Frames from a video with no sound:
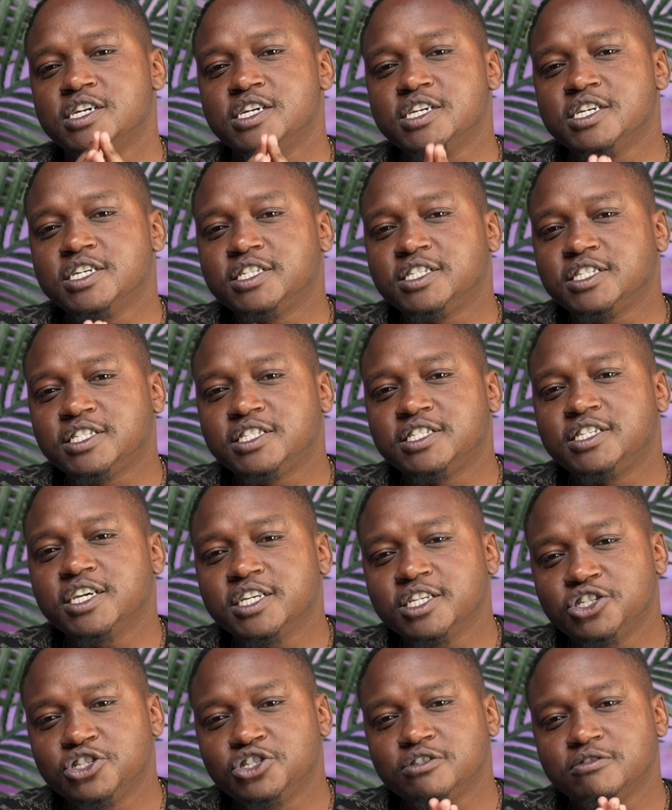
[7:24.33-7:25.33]
It is
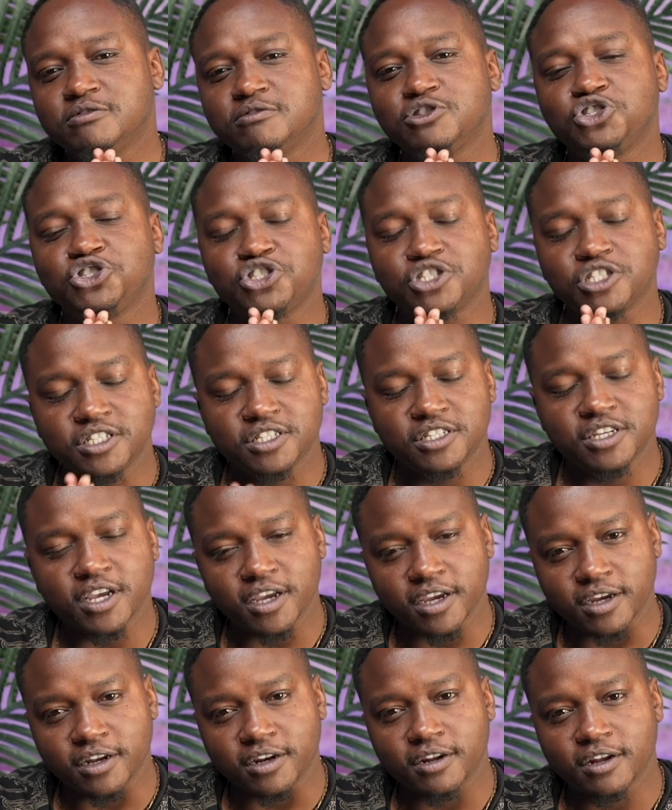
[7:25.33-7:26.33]
said, she
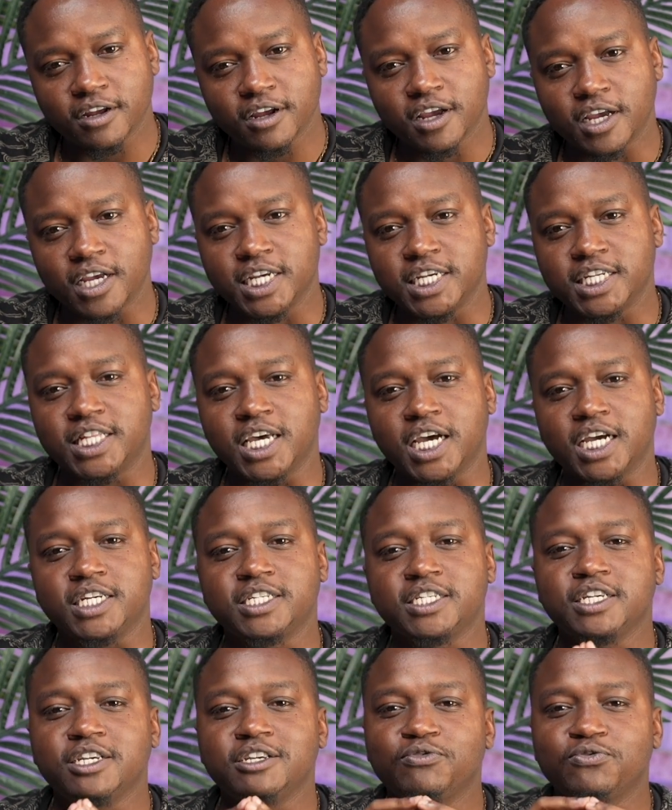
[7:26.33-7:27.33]
said that
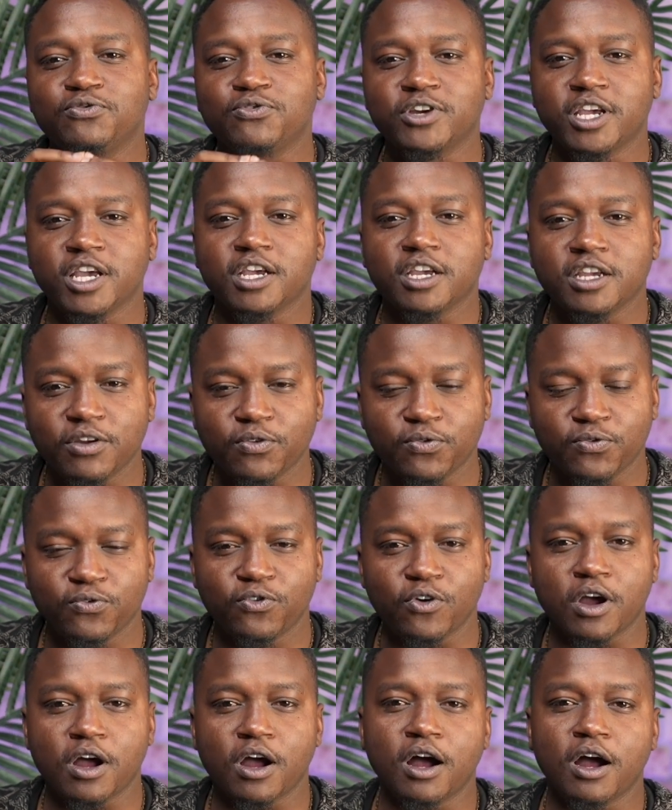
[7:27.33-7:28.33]
if
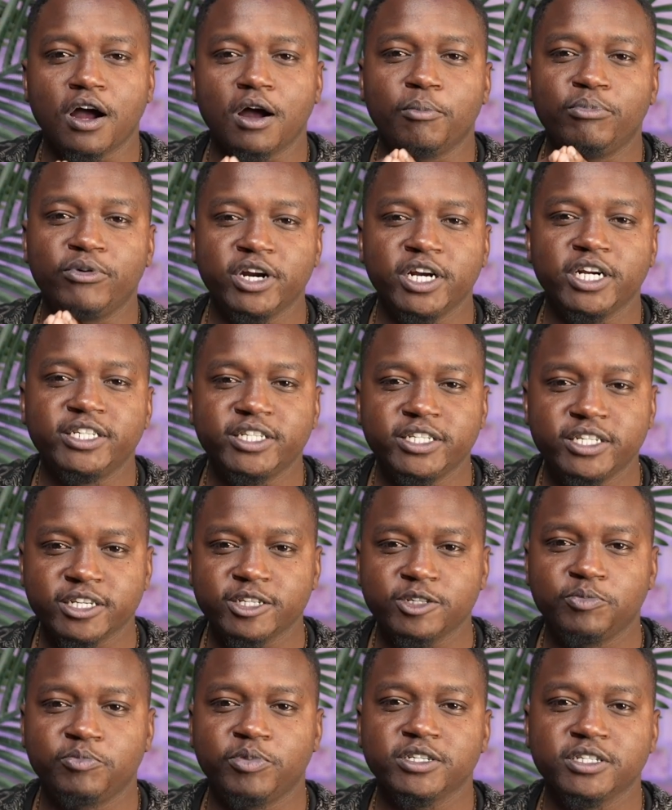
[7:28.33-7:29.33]
bread is
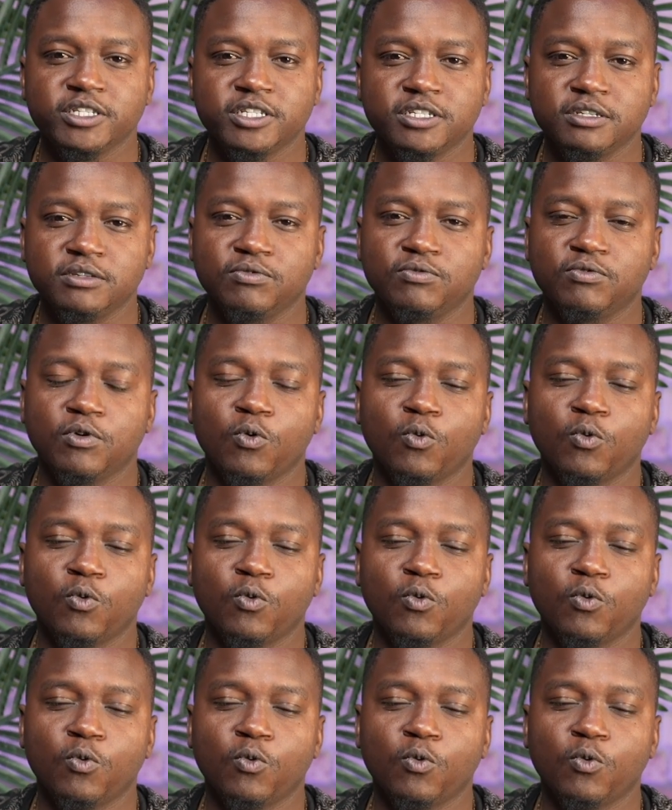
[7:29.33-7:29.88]
expensive,